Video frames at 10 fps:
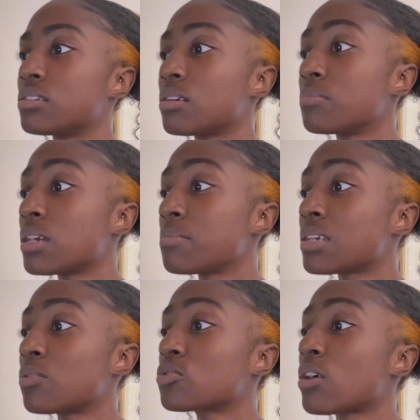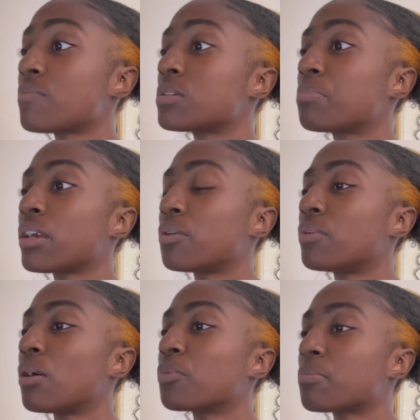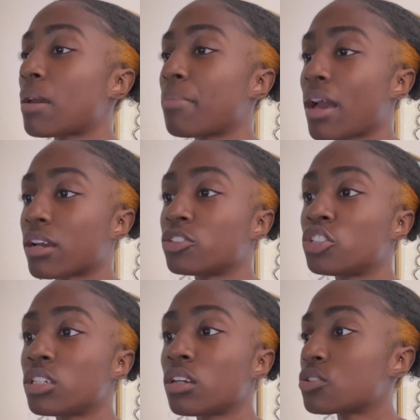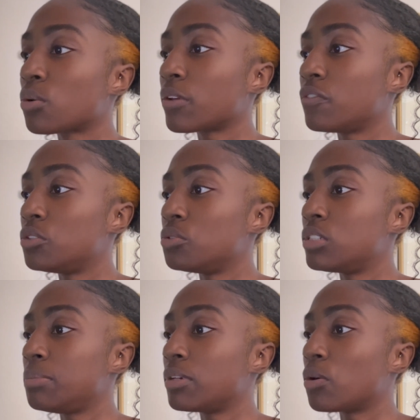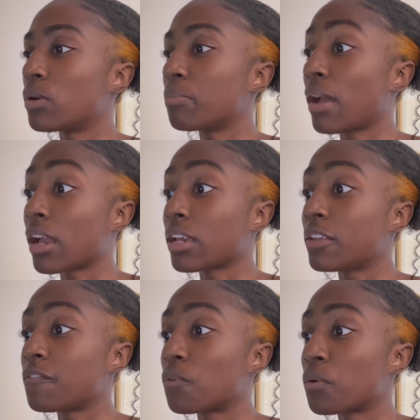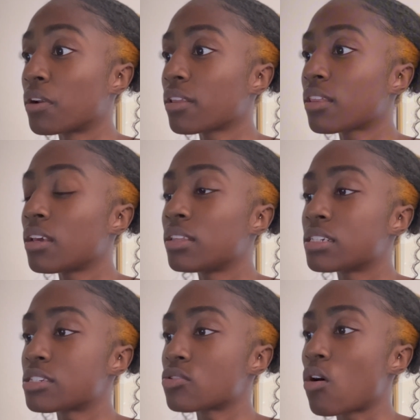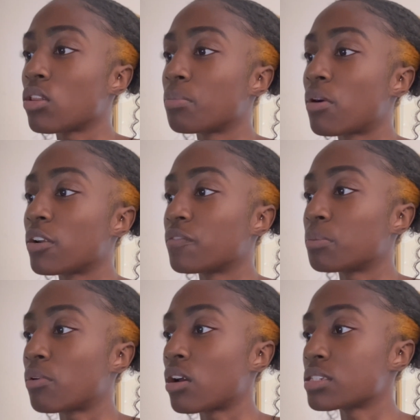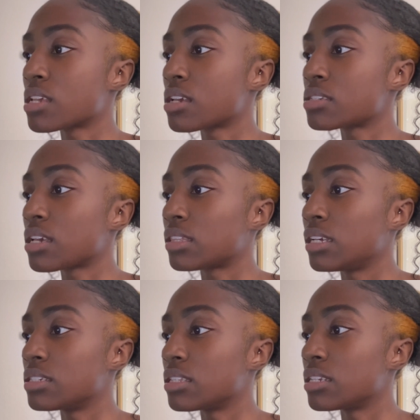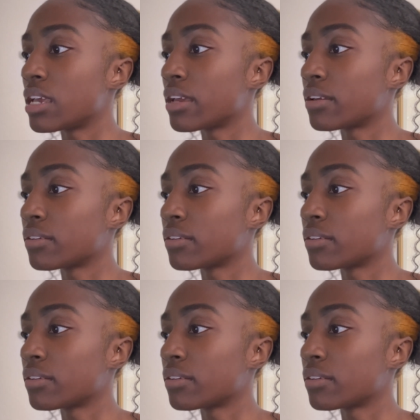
Sometimes I also have to play around with my packaging, so if you do see me going back and forth, this is all a part of the process at the end of the day.